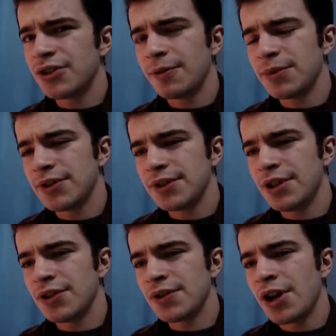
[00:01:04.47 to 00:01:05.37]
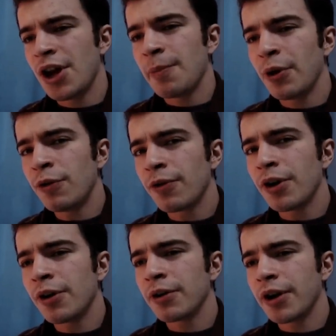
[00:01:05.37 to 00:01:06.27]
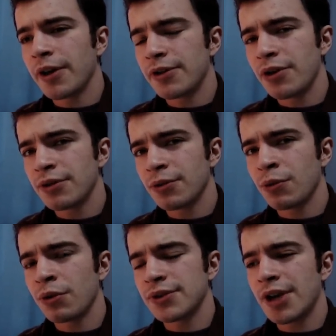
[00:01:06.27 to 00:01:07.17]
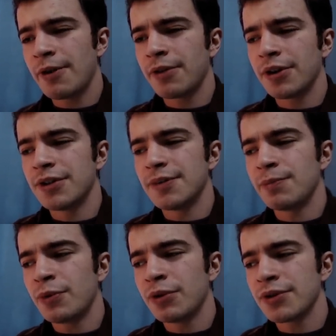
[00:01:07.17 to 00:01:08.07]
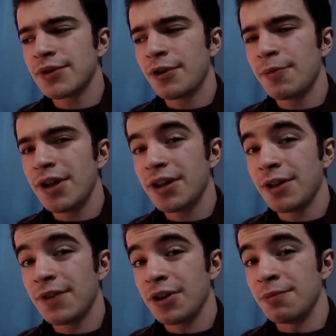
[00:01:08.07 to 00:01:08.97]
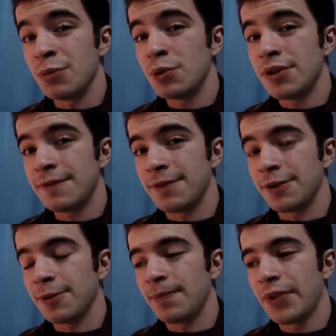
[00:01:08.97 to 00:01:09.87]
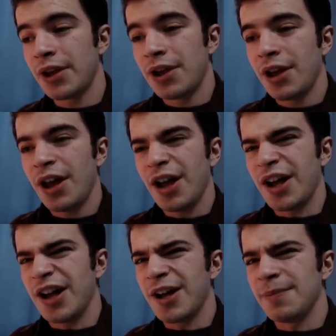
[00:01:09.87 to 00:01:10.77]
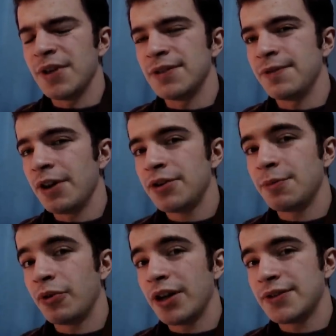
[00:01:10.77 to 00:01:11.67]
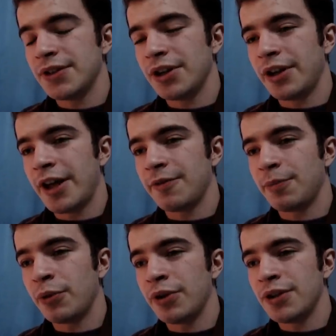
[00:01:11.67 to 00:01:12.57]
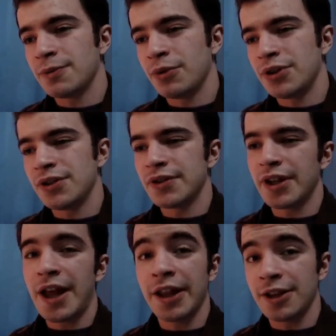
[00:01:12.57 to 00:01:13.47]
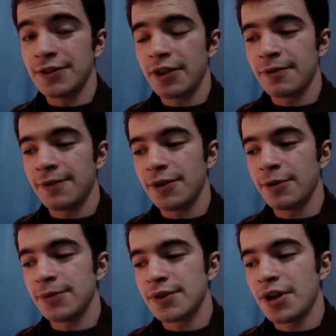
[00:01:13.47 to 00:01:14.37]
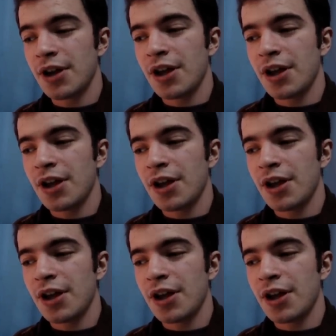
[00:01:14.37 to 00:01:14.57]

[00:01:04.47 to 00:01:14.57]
jumpy scenes, but overall, uh, the director Kurosawa is more so making a very moody film. Um, it's very depressing in a lot of points, which is a lot like his other films.